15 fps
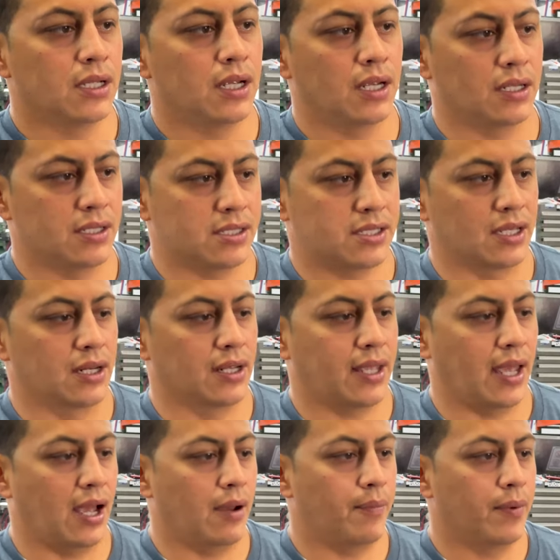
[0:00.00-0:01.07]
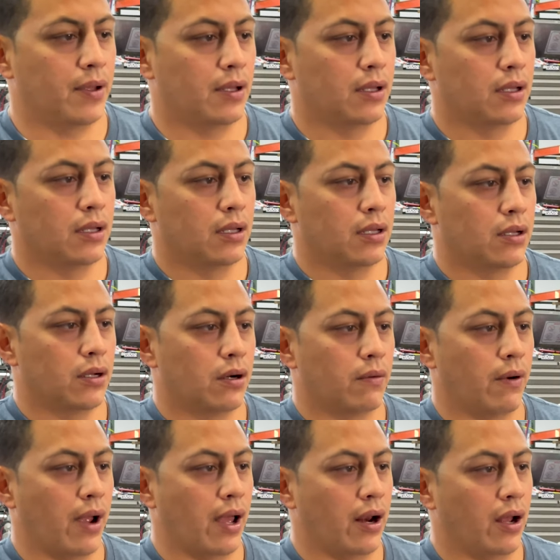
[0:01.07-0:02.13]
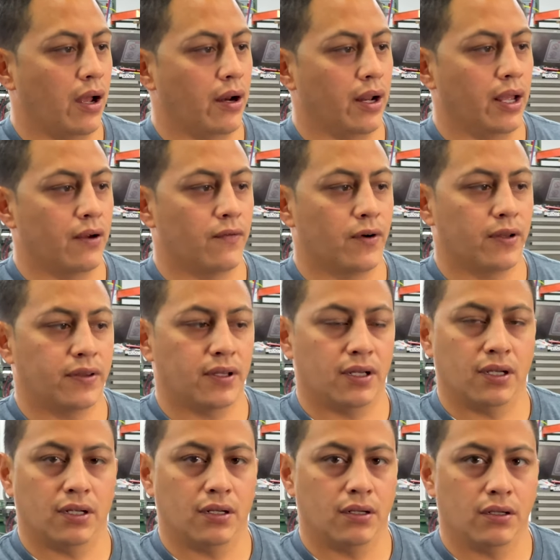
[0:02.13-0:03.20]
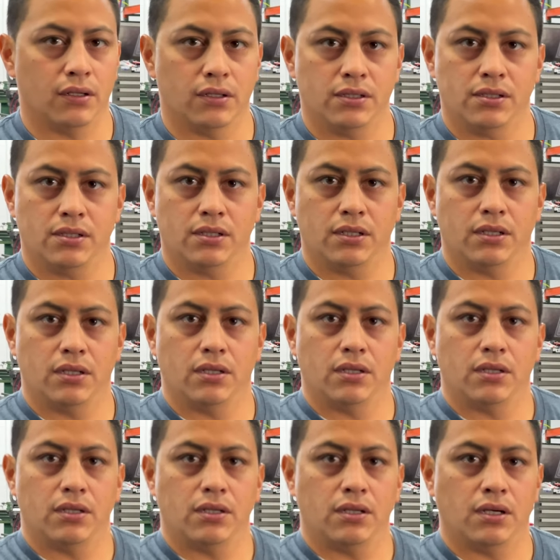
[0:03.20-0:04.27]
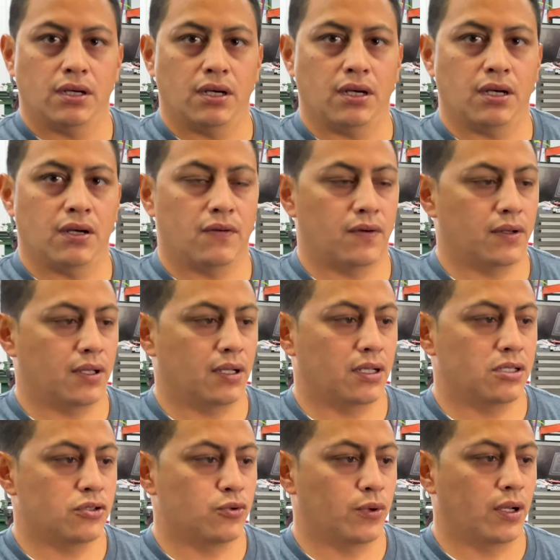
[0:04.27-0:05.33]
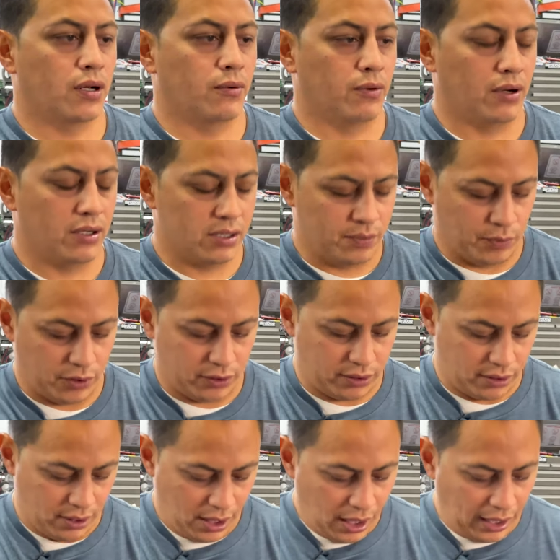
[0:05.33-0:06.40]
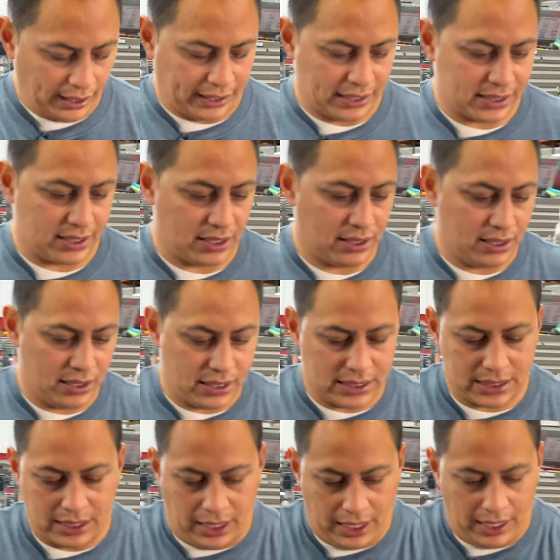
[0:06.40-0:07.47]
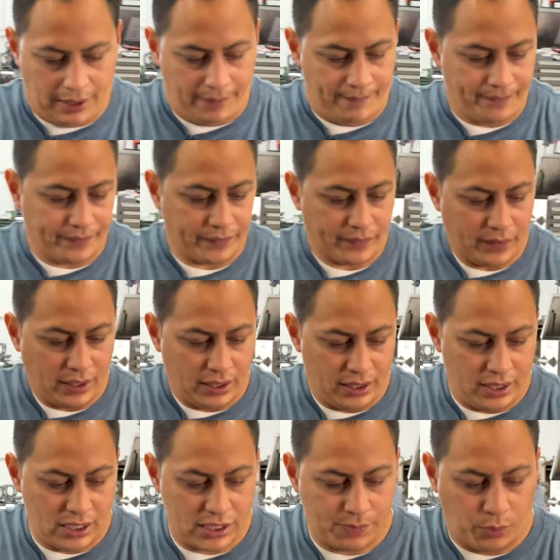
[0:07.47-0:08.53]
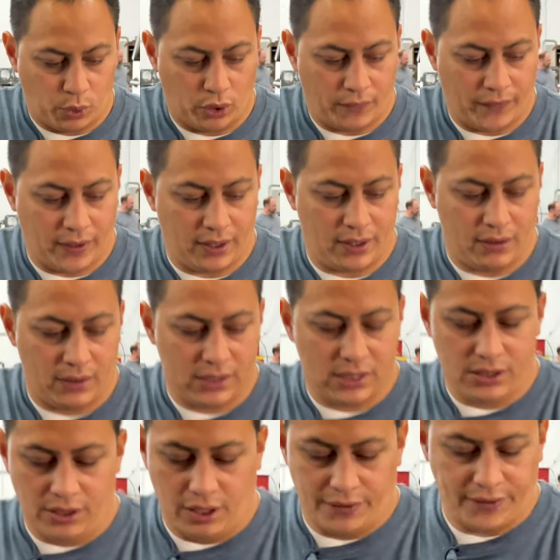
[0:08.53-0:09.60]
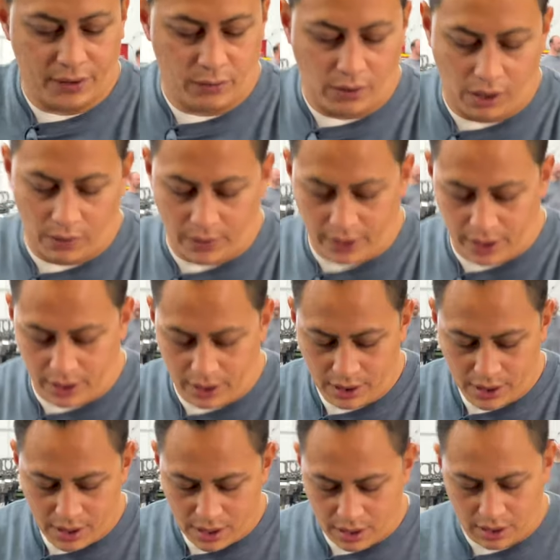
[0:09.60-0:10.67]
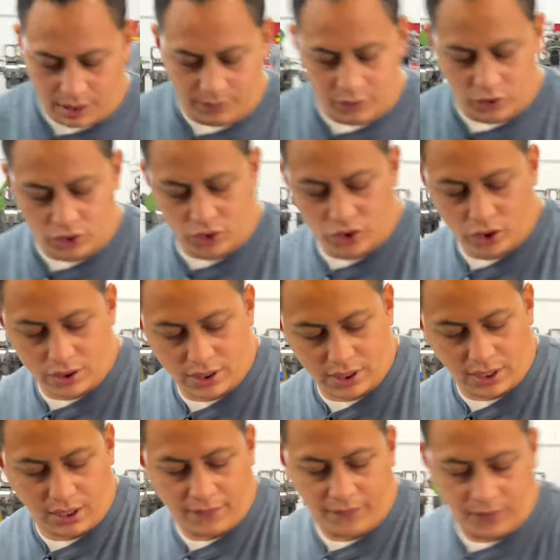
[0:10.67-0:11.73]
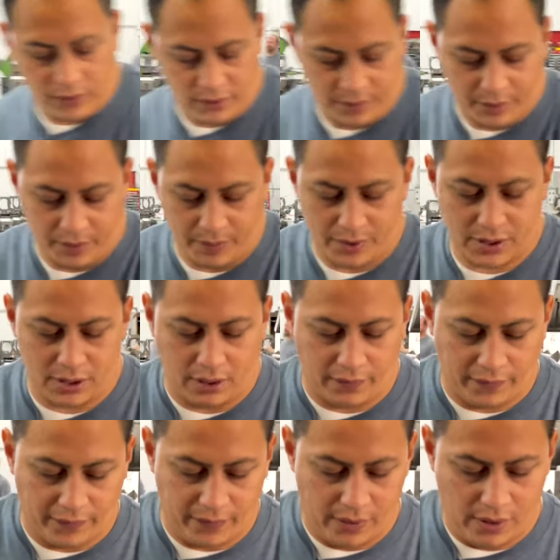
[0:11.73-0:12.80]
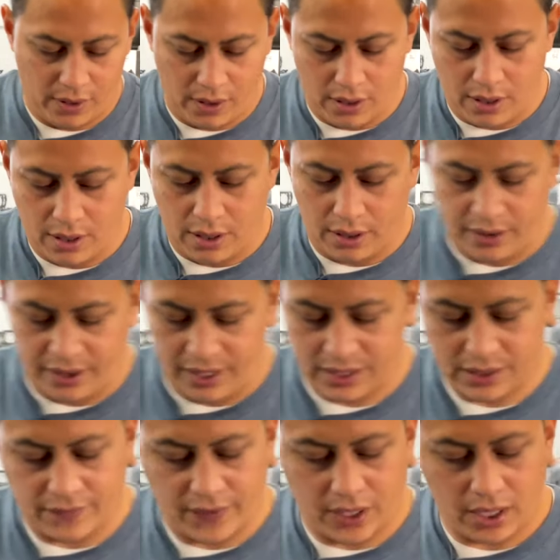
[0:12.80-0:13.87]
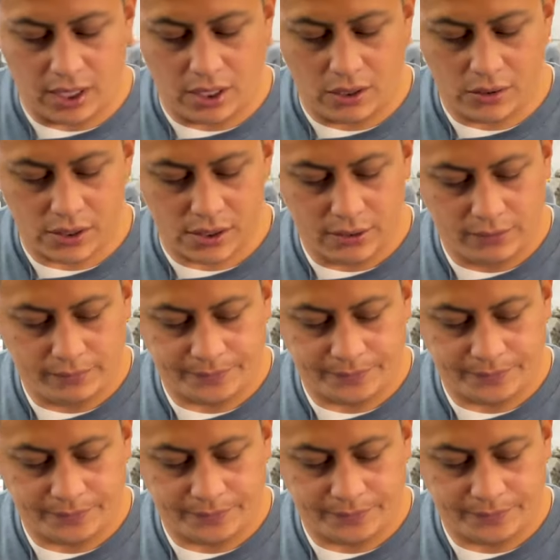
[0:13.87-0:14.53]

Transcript: in the seal cap ride on. Everything, everything is really, really smooth. Like I said, this, um, this Sport V, there was nothing wrong with it. I'm just using it for the purpose of these videos.